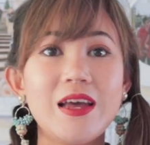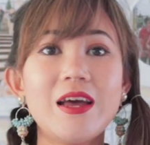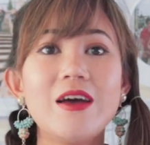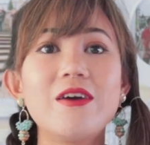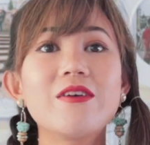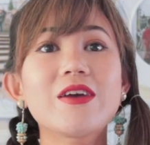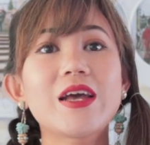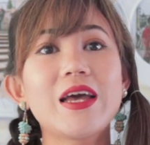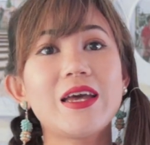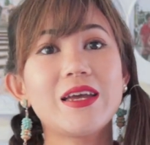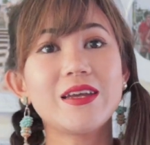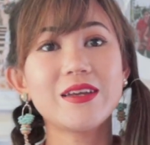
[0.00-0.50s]

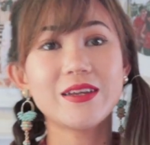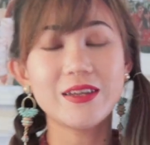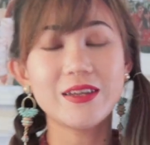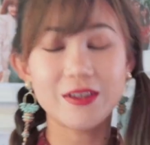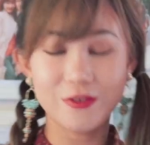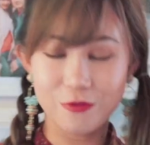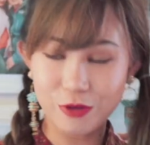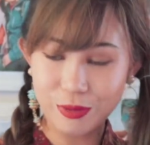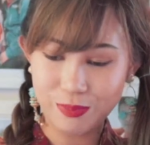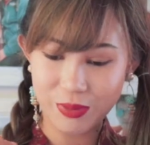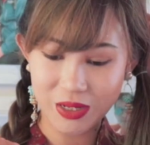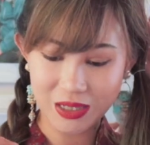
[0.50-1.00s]
Okay,
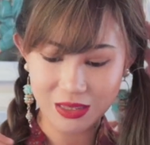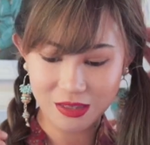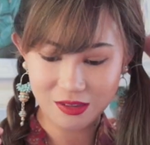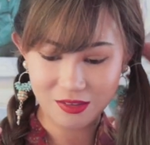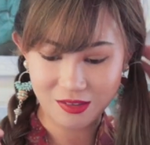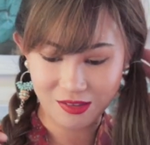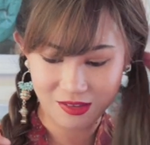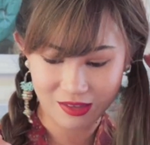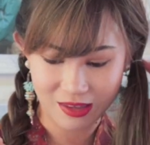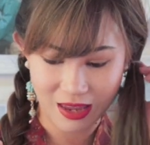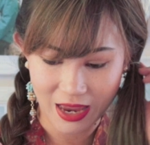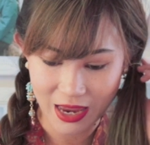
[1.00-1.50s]
repeat the
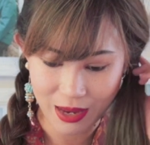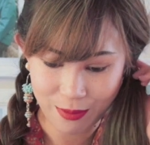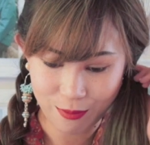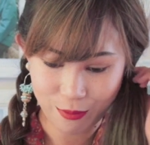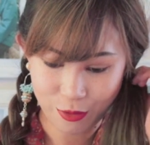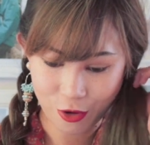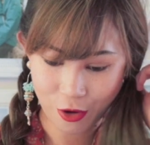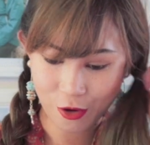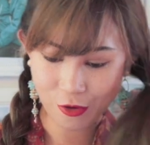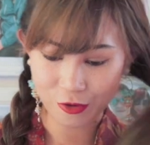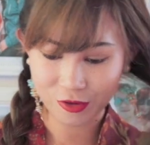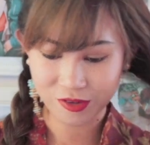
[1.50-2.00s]
same
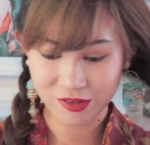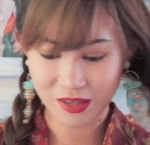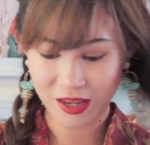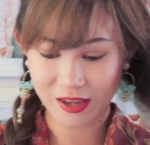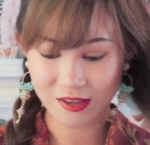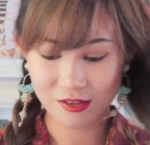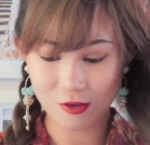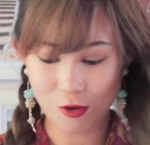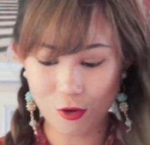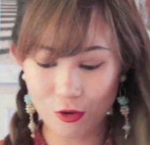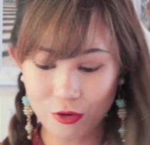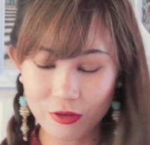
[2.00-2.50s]

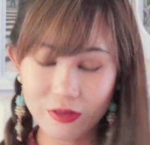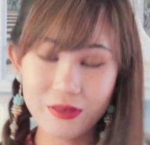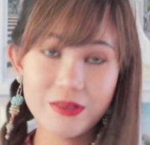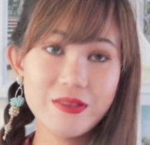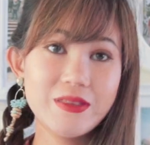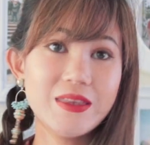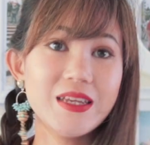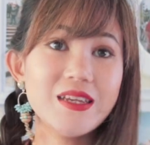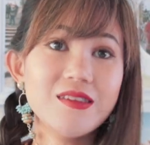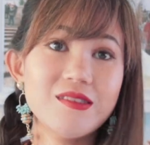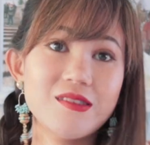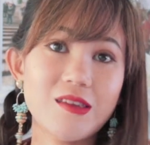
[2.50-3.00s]
process on
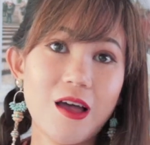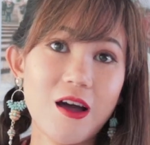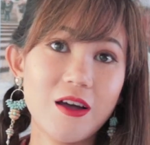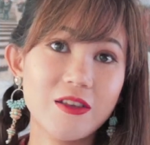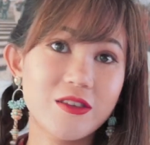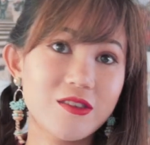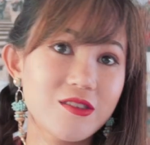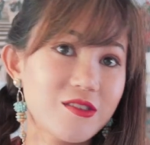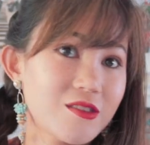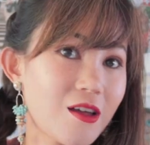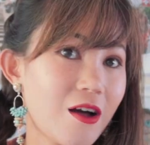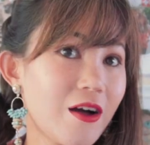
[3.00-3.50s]
this other
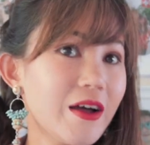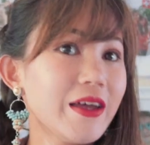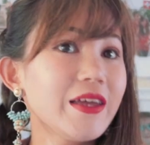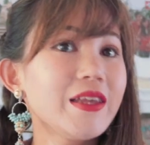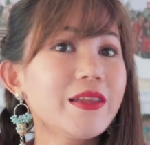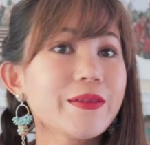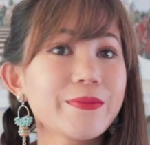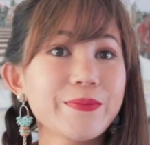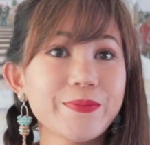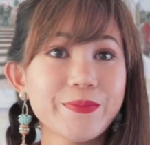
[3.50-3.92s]
side.